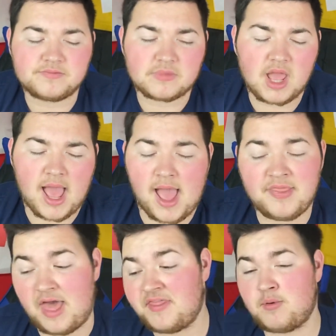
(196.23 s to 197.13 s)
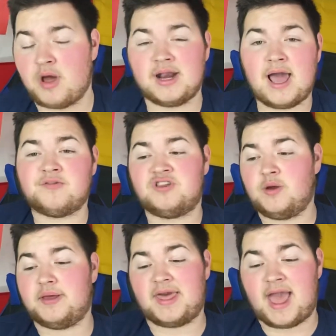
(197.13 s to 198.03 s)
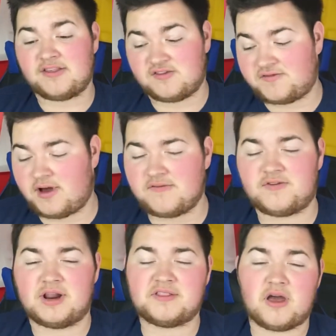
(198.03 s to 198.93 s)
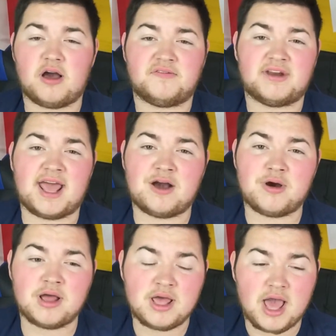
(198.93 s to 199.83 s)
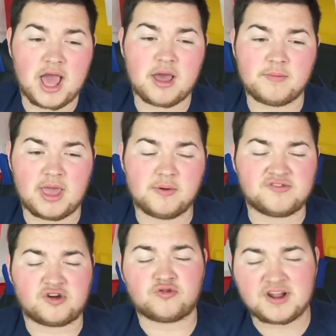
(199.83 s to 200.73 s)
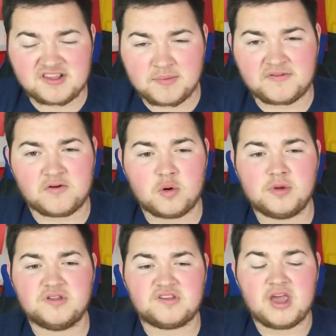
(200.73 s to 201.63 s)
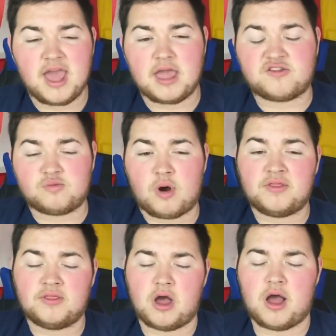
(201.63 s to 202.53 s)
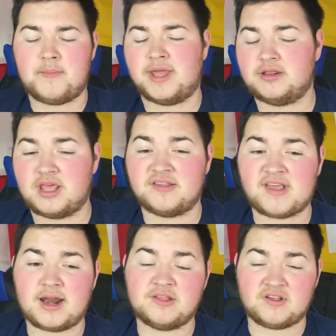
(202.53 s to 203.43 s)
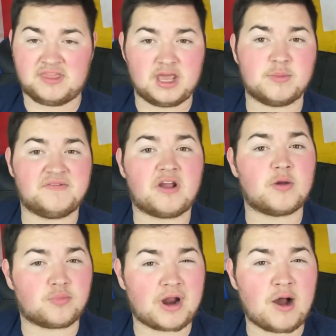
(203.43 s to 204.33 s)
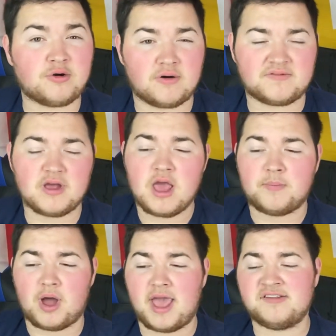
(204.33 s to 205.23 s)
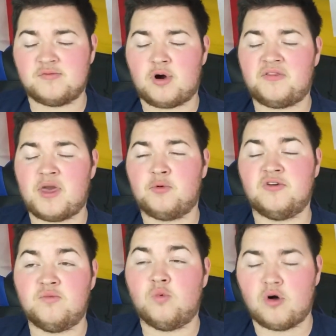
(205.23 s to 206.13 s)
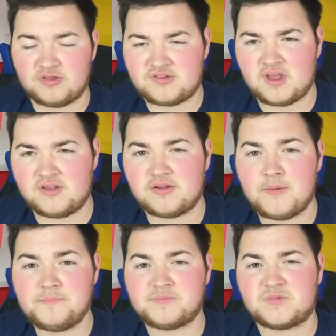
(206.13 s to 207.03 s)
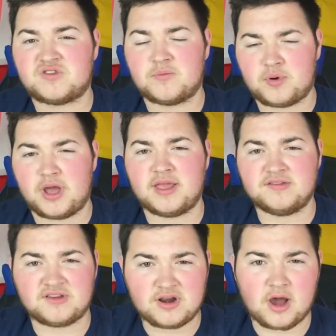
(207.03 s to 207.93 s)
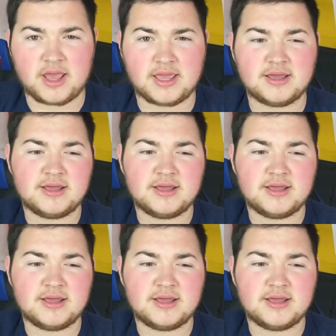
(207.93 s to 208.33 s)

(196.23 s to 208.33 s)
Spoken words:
And they weren't allowed to do it. They had to fight for another half an hour. It was a gritty performance. It's one that, the Italians, I think, will be very proud of. But is it one they would have wanted to put in tonight,